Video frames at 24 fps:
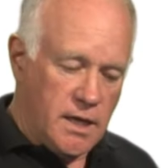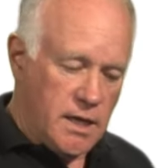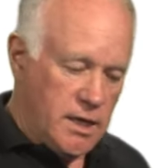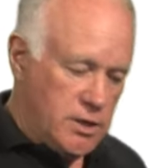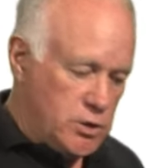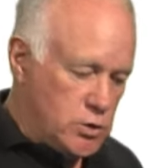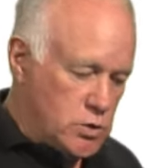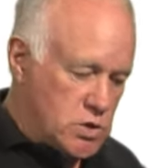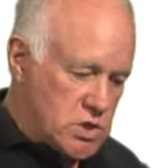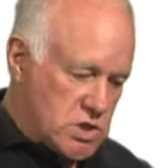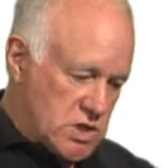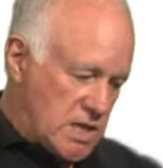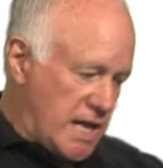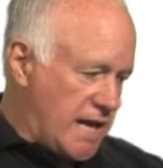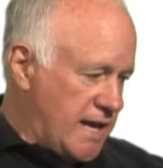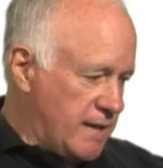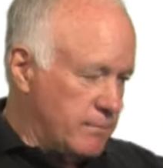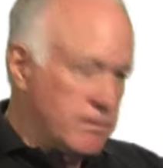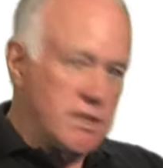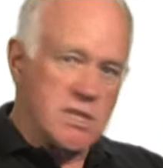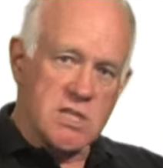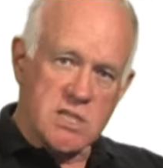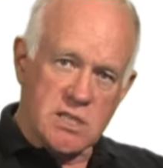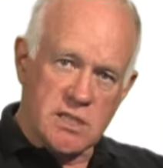and you
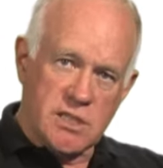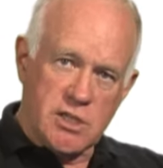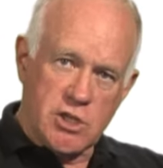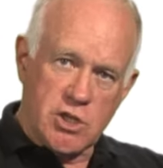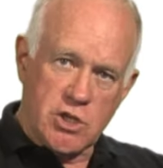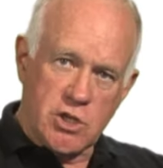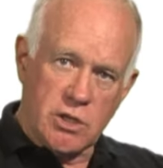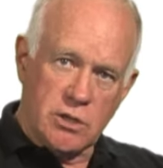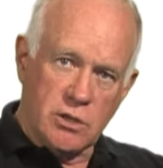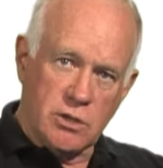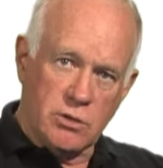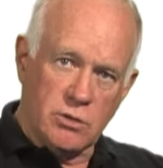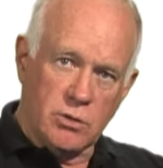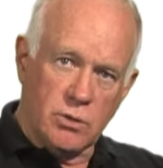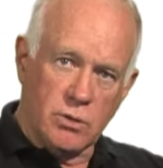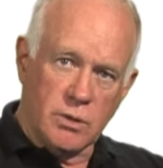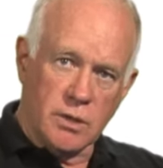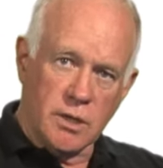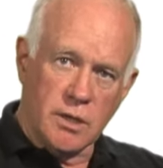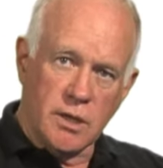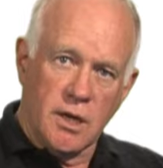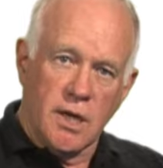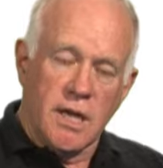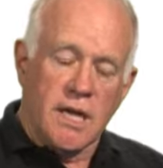slam this leash in the
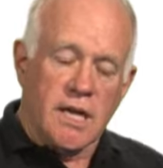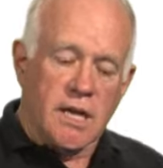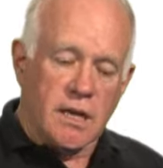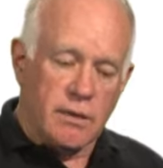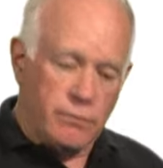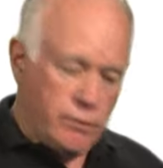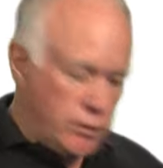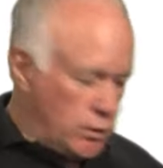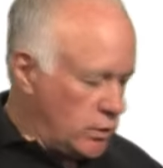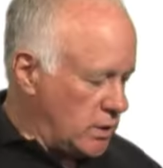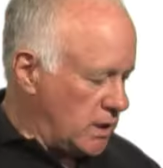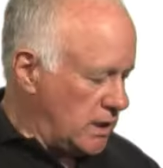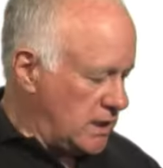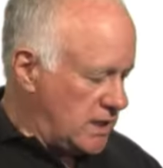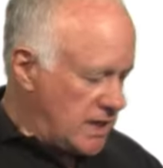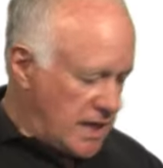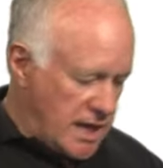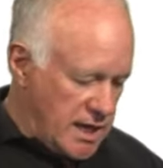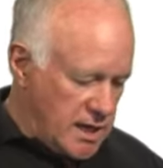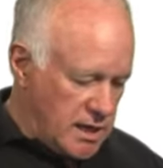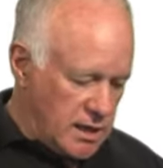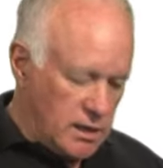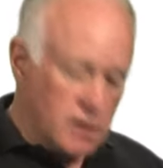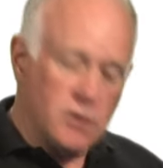door, if you can
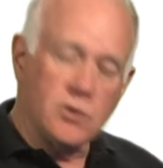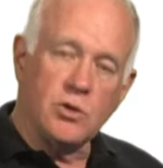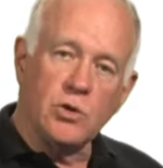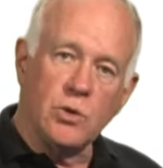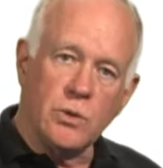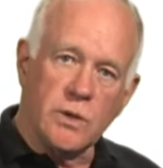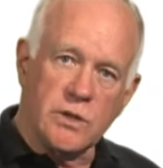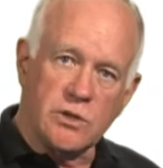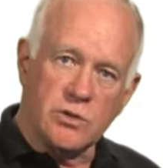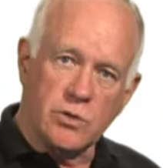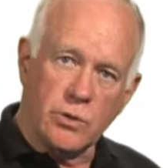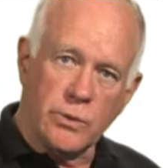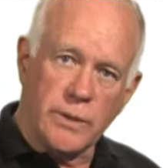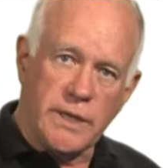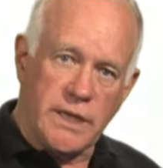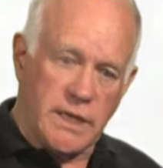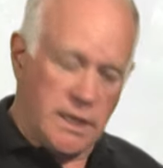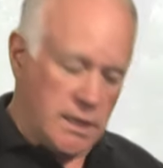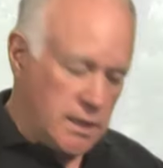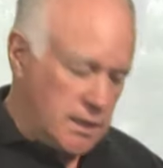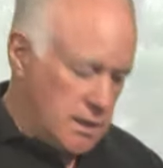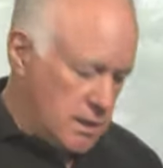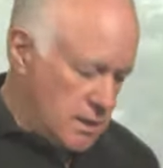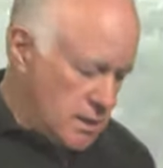take it to a
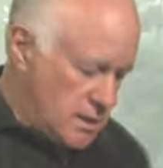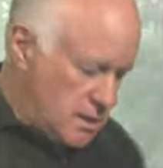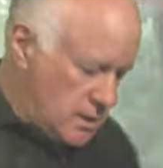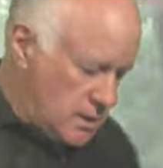tree,